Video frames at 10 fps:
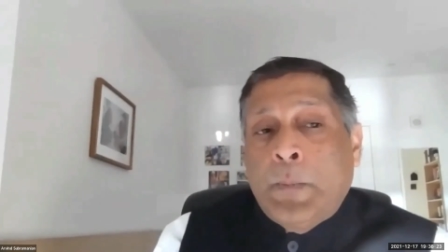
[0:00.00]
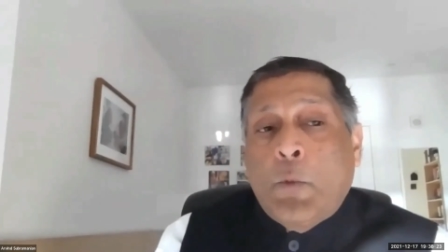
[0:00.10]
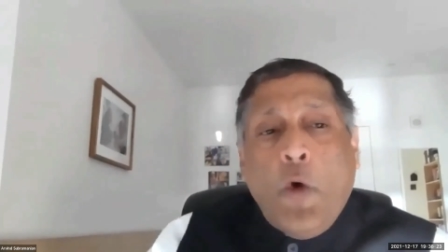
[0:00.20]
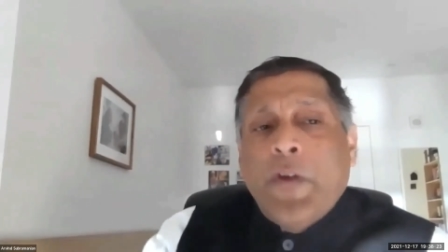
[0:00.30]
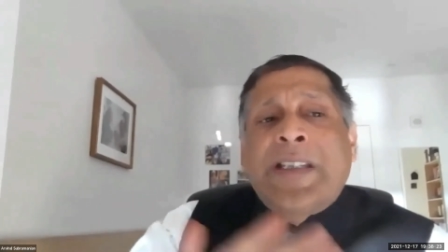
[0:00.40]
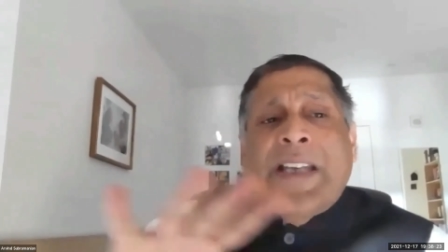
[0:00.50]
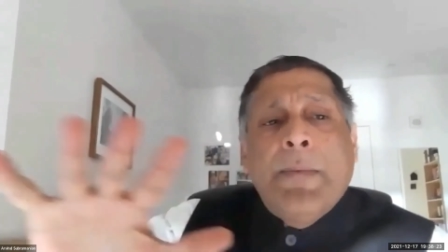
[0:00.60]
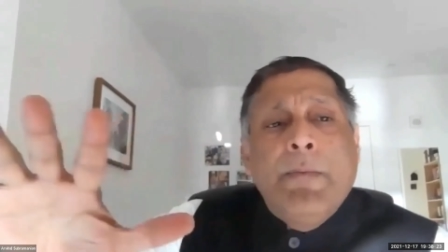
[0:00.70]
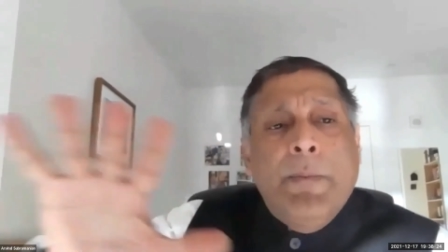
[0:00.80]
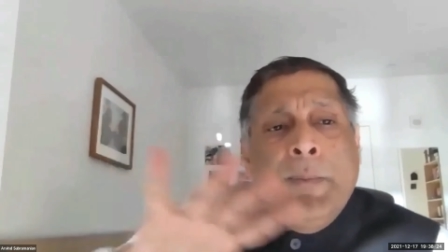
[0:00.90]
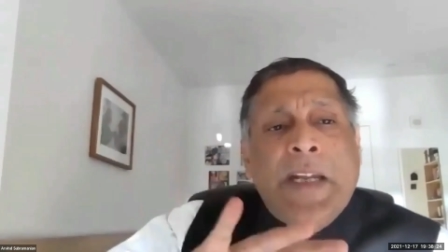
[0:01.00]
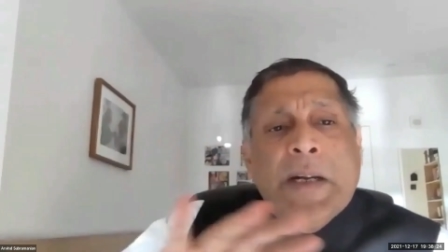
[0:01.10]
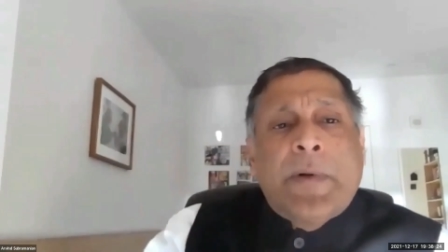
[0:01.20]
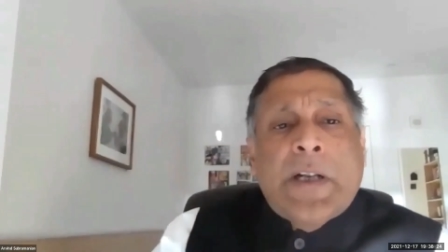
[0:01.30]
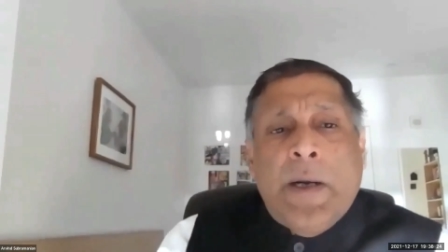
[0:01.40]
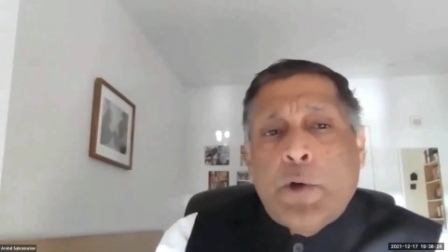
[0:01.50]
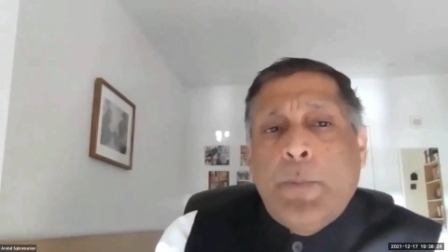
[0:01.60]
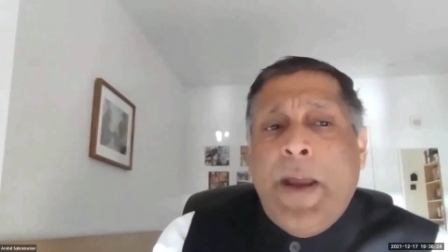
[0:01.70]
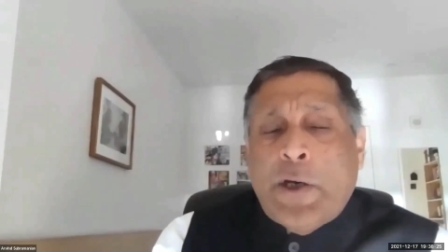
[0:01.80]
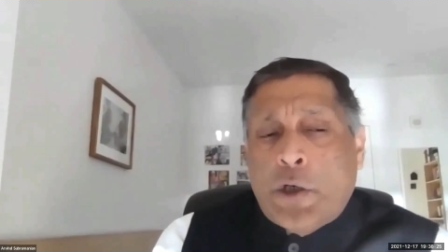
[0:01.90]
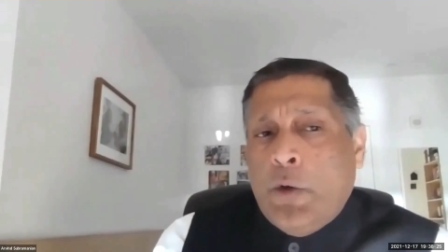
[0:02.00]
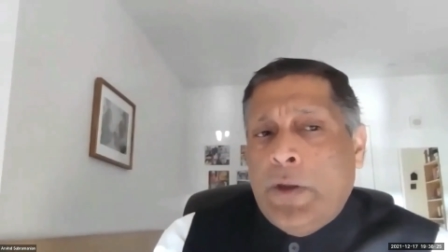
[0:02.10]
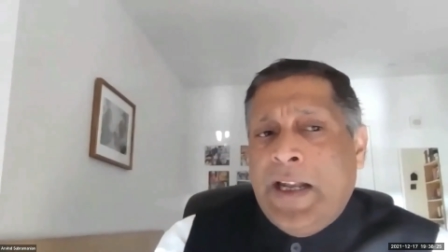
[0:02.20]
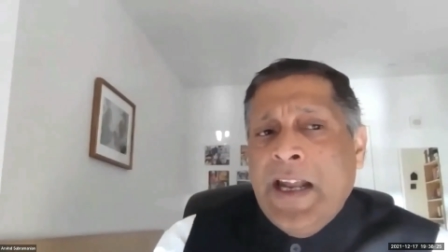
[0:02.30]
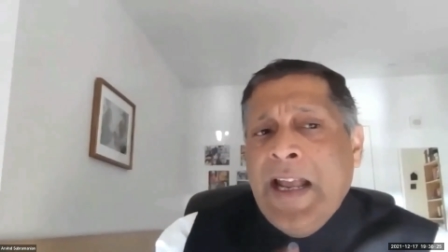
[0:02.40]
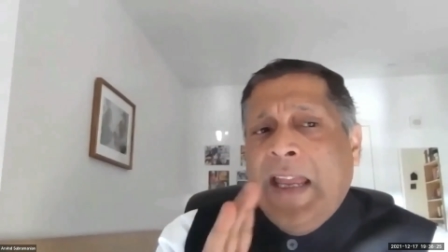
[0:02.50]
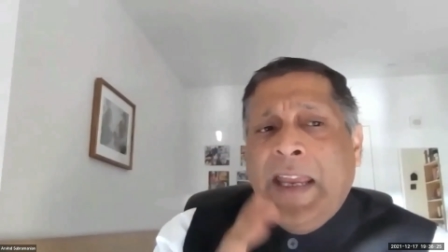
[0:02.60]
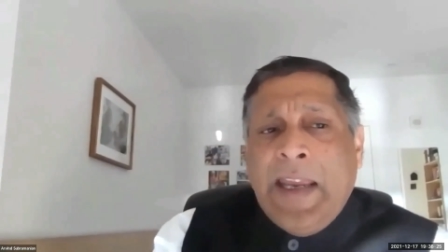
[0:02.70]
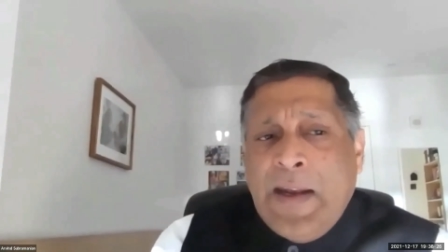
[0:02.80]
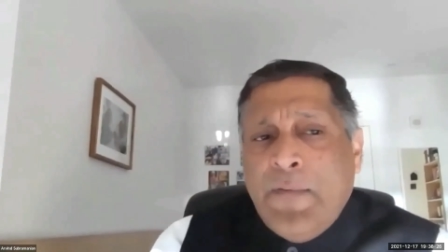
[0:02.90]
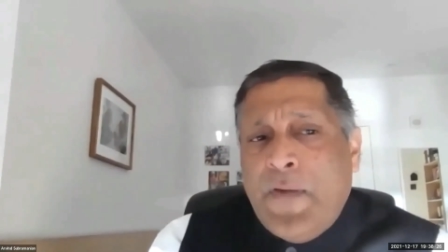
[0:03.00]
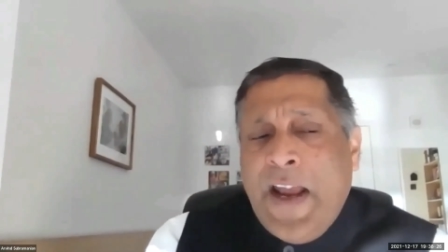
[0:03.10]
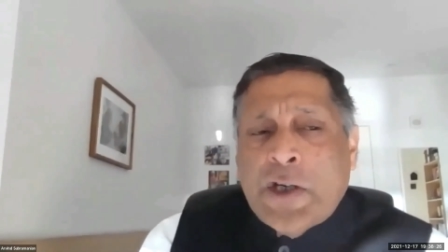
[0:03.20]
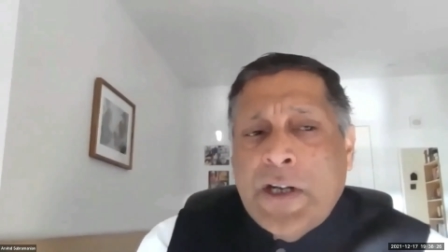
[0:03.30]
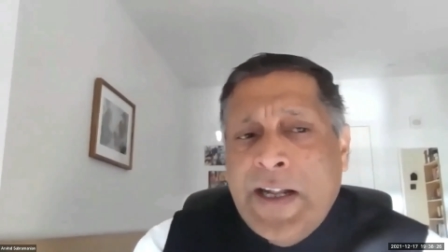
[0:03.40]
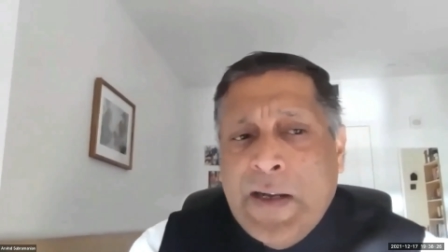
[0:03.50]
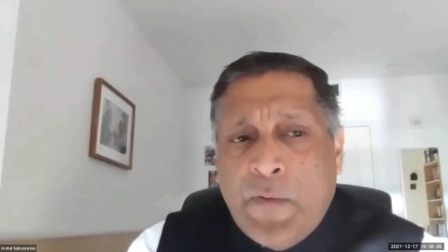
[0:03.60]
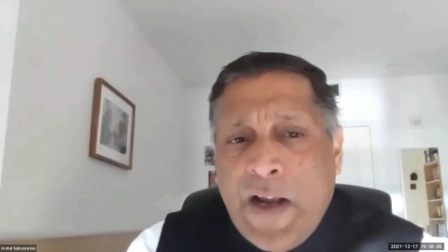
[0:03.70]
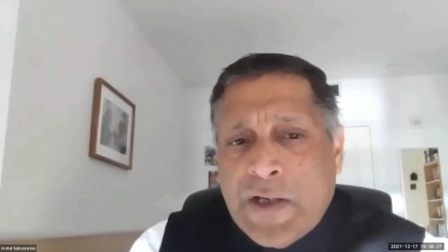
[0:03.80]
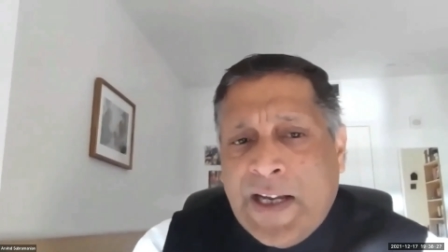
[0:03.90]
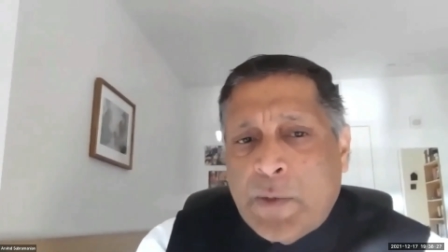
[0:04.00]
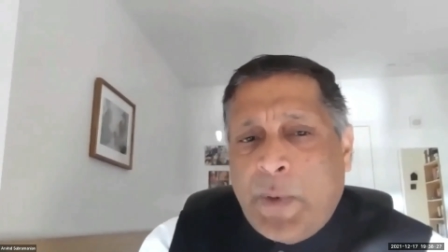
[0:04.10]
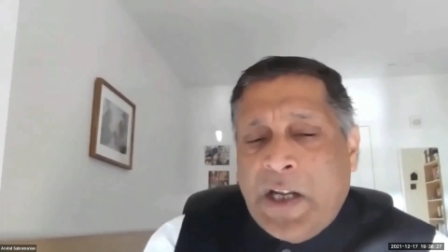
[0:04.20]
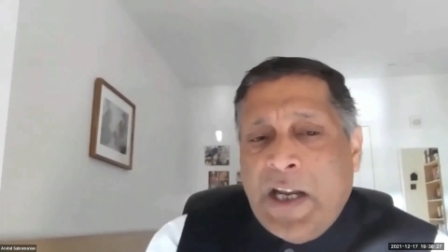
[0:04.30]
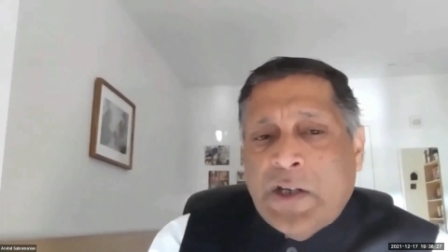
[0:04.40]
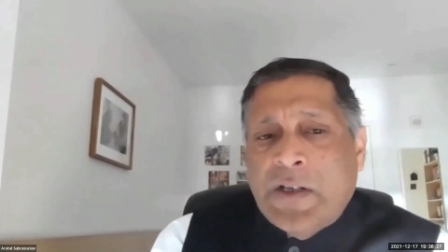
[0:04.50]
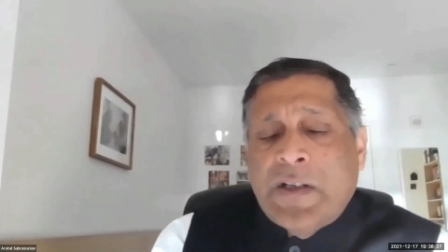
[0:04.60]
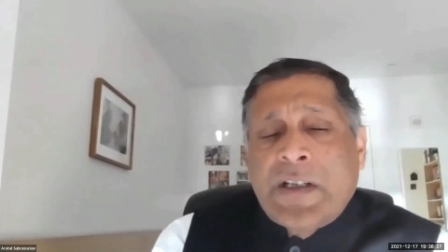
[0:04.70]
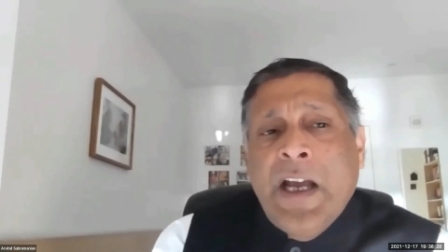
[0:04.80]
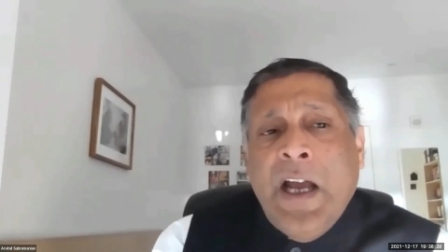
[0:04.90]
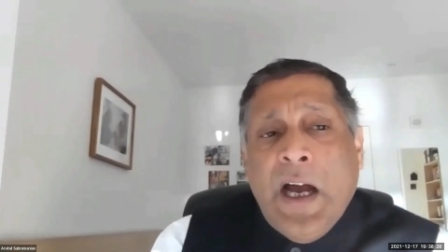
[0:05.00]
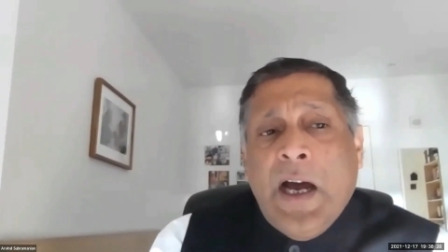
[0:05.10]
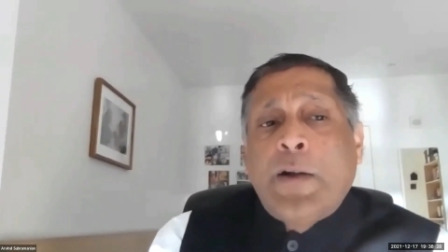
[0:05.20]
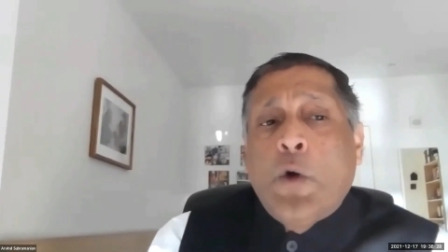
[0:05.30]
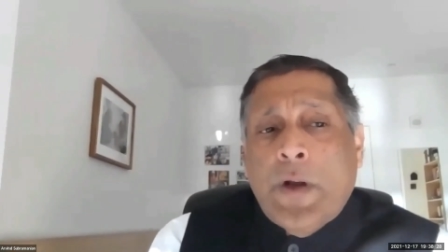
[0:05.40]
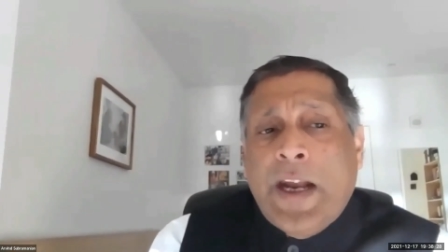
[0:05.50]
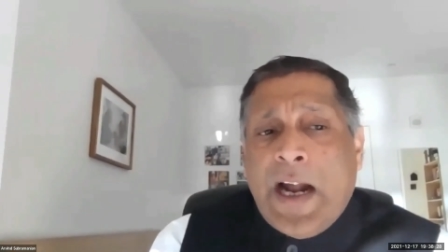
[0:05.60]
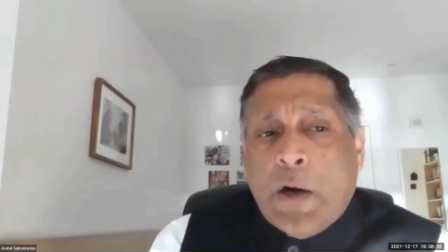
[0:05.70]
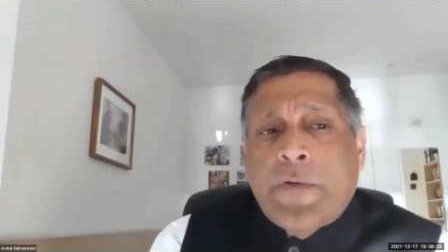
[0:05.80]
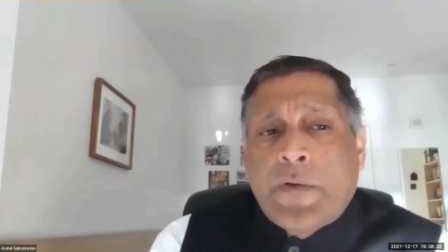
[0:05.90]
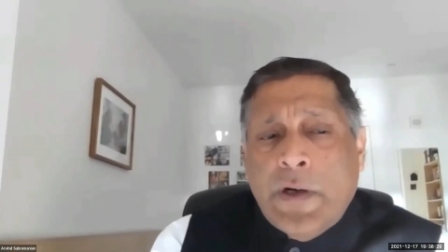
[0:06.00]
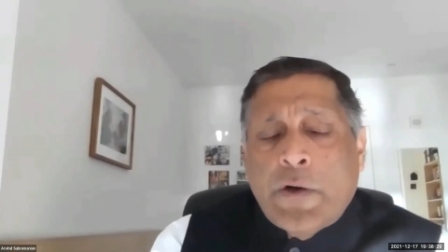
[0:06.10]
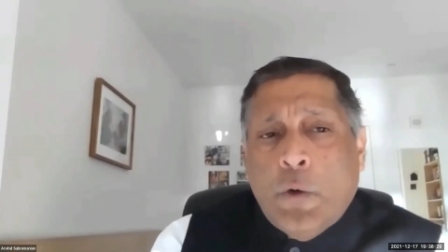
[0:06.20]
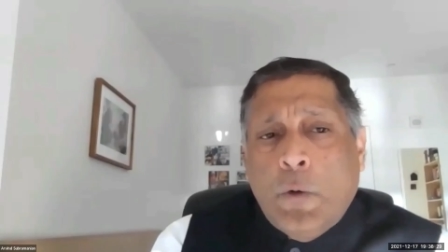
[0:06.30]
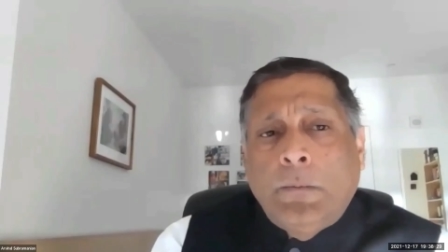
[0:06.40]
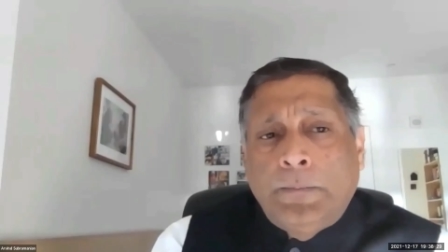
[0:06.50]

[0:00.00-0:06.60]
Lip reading: over some medium term, to make sure that inflation and inflation expectations don't get out of control.